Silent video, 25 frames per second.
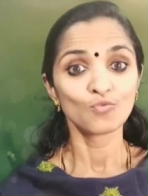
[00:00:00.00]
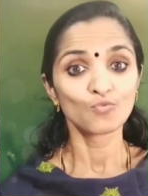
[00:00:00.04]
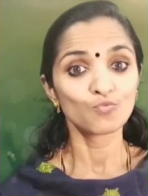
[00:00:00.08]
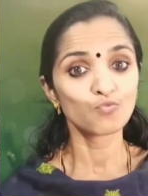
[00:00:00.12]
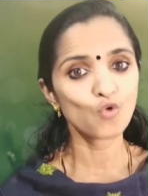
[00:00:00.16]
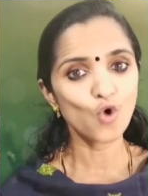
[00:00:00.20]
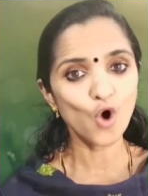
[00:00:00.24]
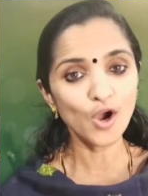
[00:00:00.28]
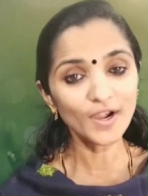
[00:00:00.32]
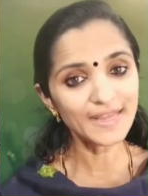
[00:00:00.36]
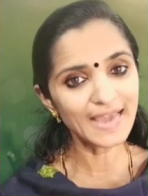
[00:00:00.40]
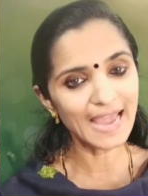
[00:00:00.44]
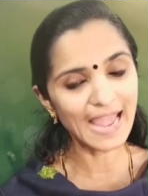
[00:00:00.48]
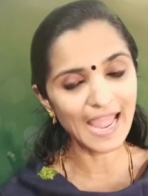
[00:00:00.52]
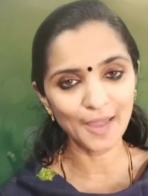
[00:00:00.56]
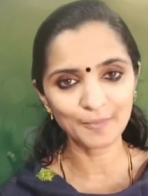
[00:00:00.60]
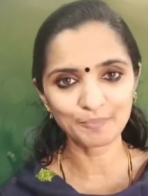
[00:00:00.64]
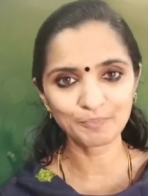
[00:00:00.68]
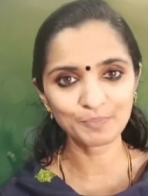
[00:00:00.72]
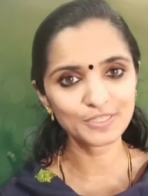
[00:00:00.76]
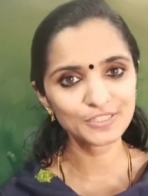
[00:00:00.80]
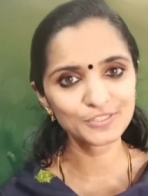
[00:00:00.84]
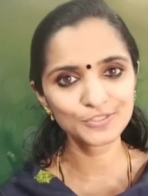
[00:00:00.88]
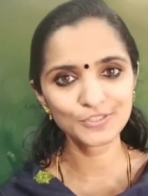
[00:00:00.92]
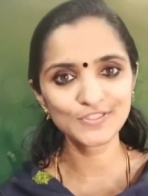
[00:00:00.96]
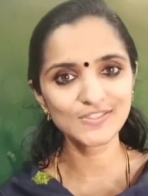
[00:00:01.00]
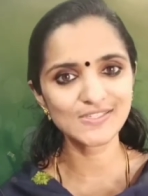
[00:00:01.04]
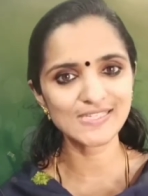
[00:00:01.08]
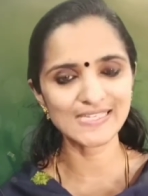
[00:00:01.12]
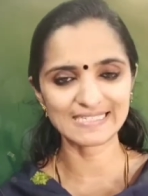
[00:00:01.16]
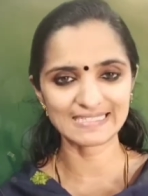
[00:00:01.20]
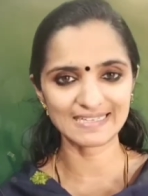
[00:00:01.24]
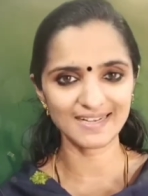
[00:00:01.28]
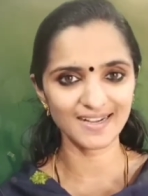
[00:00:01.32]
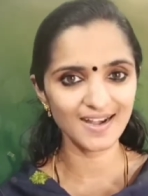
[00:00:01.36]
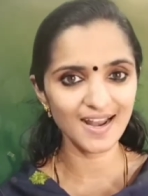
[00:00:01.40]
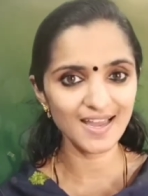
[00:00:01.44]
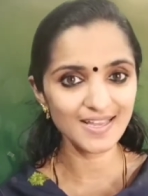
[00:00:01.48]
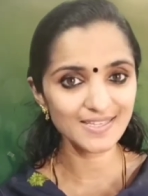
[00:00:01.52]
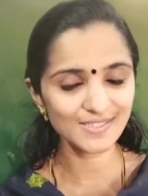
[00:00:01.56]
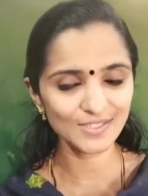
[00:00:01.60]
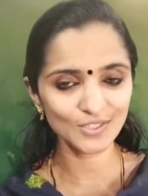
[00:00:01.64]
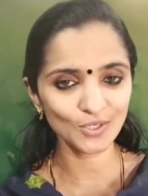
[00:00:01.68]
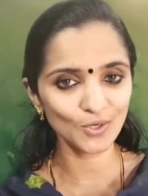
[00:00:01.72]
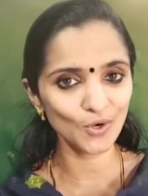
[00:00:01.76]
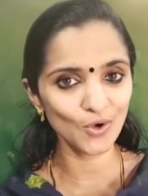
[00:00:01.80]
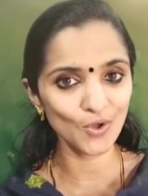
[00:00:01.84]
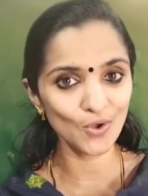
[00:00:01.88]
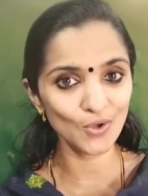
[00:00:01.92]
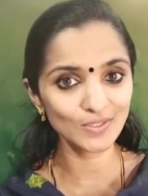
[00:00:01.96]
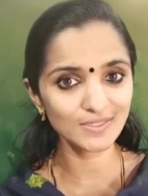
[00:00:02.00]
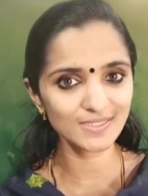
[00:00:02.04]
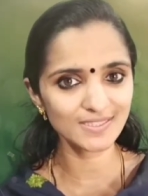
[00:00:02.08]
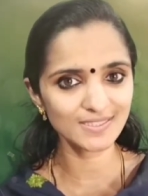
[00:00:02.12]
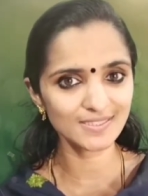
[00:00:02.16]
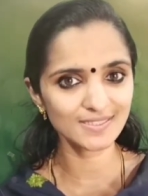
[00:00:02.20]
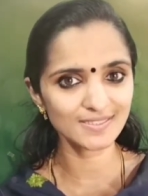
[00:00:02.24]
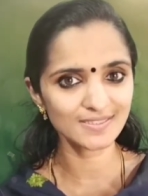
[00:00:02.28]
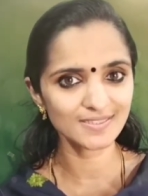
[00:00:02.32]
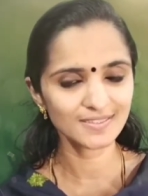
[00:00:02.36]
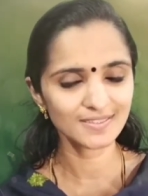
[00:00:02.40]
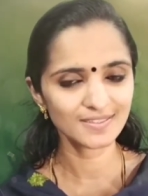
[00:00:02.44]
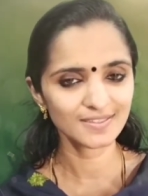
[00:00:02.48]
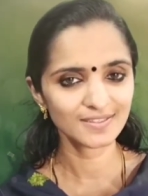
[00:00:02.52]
What happened to Cinderella's clothes?